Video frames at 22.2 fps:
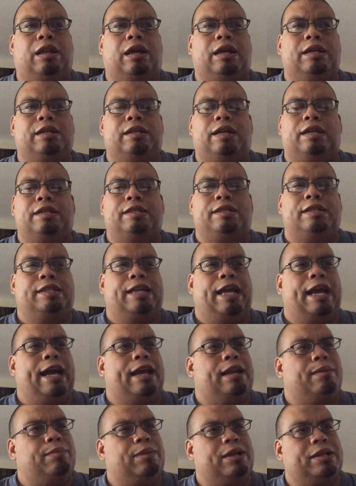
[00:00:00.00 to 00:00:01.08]
I said,
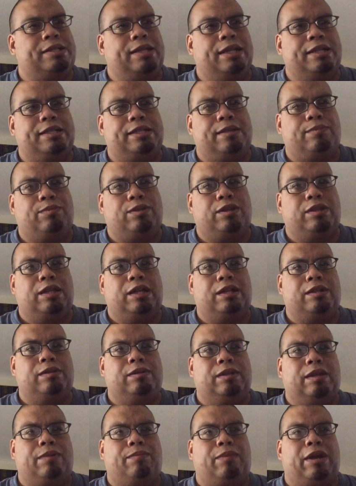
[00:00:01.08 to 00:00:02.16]
Dad, I'm going to say something
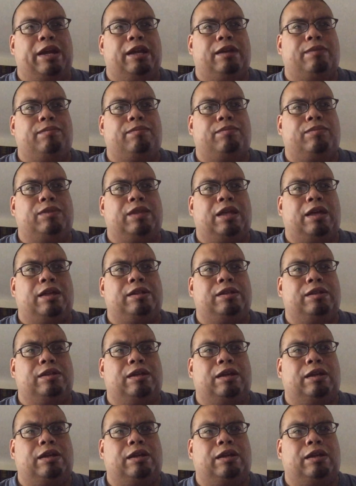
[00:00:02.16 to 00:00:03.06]
that